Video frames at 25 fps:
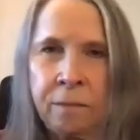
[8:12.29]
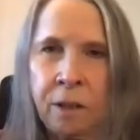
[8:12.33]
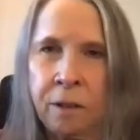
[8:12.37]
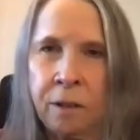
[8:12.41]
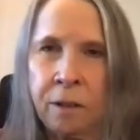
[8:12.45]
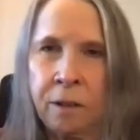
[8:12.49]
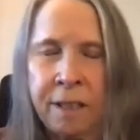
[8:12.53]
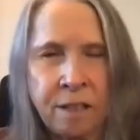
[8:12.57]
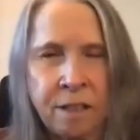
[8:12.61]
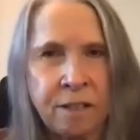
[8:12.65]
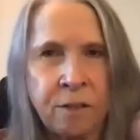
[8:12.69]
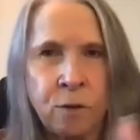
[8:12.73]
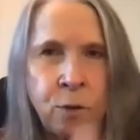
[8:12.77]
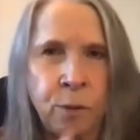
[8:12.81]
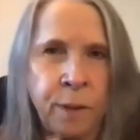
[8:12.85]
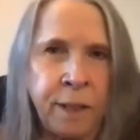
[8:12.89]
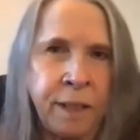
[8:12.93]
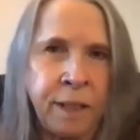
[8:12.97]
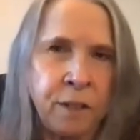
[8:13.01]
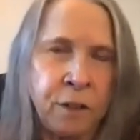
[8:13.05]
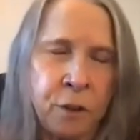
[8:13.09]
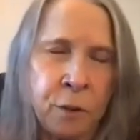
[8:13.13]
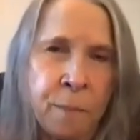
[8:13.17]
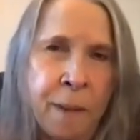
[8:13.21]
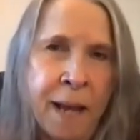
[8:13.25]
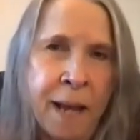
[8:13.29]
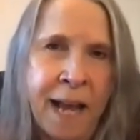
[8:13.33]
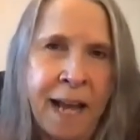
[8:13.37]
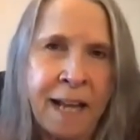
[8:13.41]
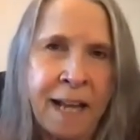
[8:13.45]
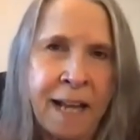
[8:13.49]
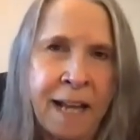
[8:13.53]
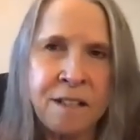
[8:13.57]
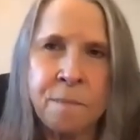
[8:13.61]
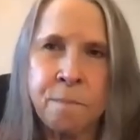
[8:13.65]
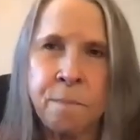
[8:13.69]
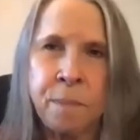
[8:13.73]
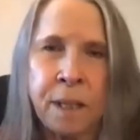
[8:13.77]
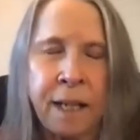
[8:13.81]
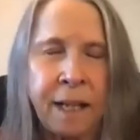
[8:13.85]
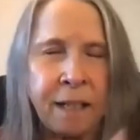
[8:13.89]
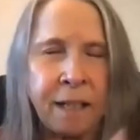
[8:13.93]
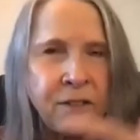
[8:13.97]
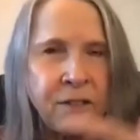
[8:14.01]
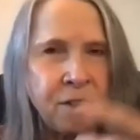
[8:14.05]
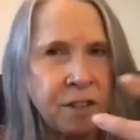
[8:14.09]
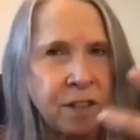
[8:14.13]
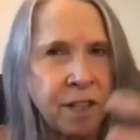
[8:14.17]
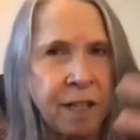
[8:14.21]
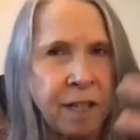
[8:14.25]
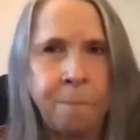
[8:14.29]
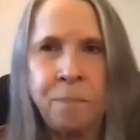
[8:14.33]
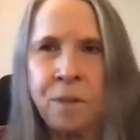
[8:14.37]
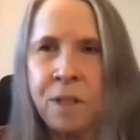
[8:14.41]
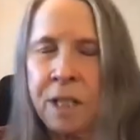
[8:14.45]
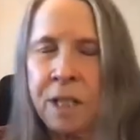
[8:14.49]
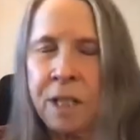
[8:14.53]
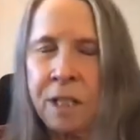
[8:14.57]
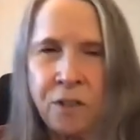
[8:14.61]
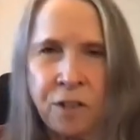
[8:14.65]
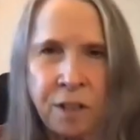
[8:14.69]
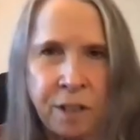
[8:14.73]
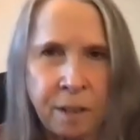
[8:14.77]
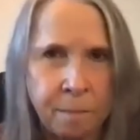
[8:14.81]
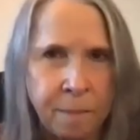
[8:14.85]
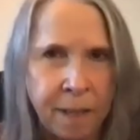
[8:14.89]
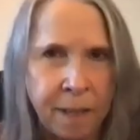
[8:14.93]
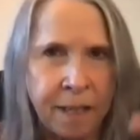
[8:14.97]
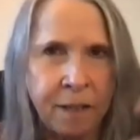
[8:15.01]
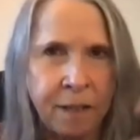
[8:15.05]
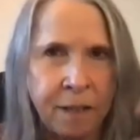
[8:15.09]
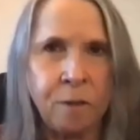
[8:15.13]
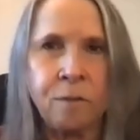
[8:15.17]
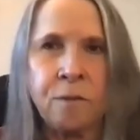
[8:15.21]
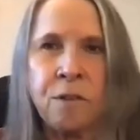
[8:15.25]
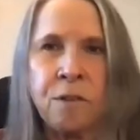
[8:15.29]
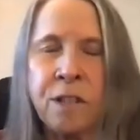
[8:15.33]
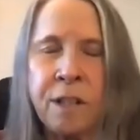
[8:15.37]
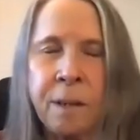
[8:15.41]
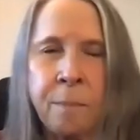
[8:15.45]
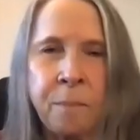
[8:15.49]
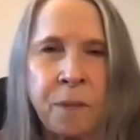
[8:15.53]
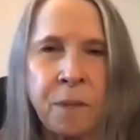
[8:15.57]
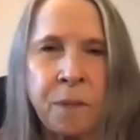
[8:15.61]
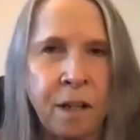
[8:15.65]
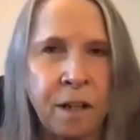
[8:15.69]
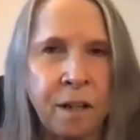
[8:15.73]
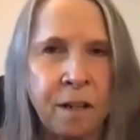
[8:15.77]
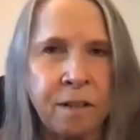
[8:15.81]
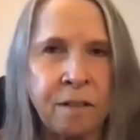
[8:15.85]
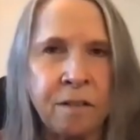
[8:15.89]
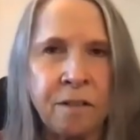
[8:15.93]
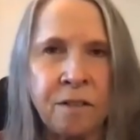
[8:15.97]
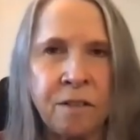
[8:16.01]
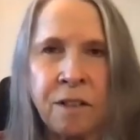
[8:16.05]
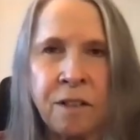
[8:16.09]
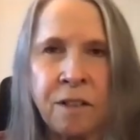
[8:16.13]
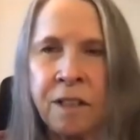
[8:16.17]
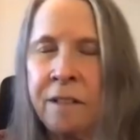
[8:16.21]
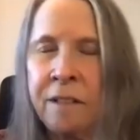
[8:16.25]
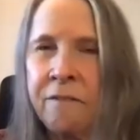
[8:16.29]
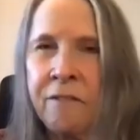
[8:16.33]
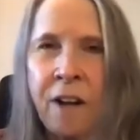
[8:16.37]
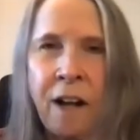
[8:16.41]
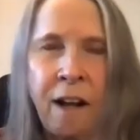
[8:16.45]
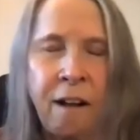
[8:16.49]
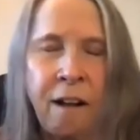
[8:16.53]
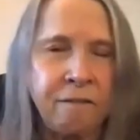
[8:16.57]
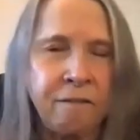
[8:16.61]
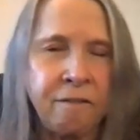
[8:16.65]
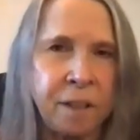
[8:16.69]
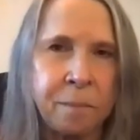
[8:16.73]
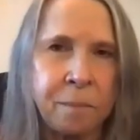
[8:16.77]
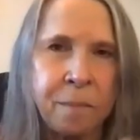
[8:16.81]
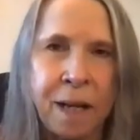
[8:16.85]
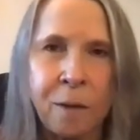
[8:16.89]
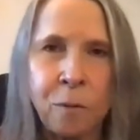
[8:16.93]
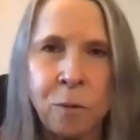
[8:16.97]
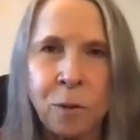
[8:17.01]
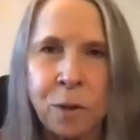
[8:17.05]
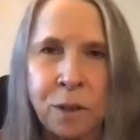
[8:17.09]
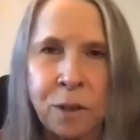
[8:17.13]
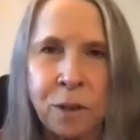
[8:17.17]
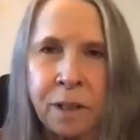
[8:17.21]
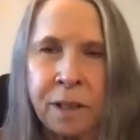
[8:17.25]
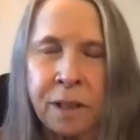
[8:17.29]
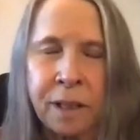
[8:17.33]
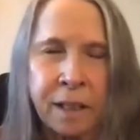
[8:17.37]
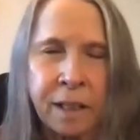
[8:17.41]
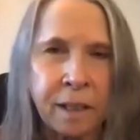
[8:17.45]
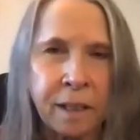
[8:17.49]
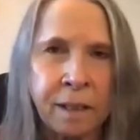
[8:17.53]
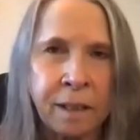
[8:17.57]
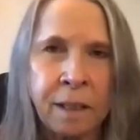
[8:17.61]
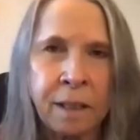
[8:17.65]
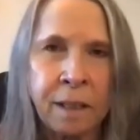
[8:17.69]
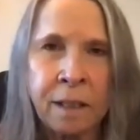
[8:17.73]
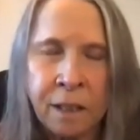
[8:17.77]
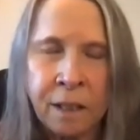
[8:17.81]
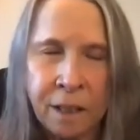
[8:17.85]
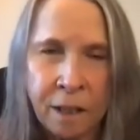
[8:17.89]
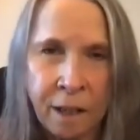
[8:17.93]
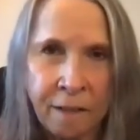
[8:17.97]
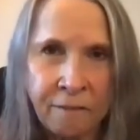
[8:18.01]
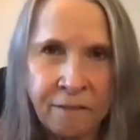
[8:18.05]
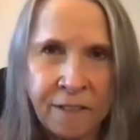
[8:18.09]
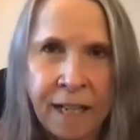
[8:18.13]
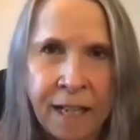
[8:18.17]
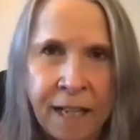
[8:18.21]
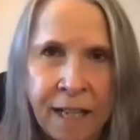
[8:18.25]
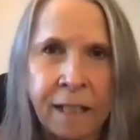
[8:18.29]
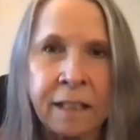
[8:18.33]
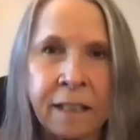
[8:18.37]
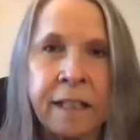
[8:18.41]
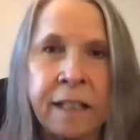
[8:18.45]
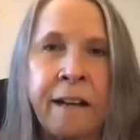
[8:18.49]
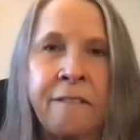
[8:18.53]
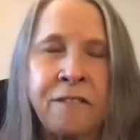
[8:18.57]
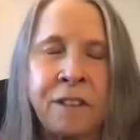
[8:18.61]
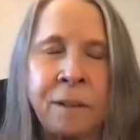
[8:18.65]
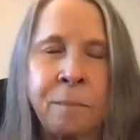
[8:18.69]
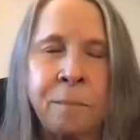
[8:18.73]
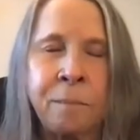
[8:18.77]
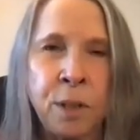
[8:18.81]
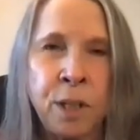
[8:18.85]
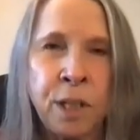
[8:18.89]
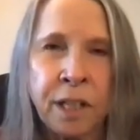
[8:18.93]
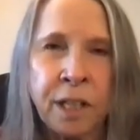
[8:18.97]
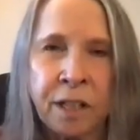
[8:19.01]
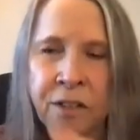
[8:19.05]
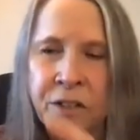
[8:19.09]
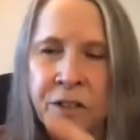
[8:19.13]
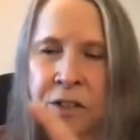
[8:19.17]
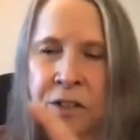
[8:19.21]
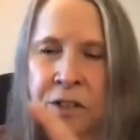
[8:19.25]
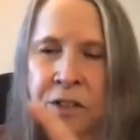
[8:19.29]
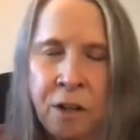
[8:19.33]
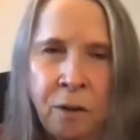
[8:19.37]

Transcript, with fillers: You know, I quit UMass, but I just kept teaching my own seminars and evolving my work and and I've got 11 books.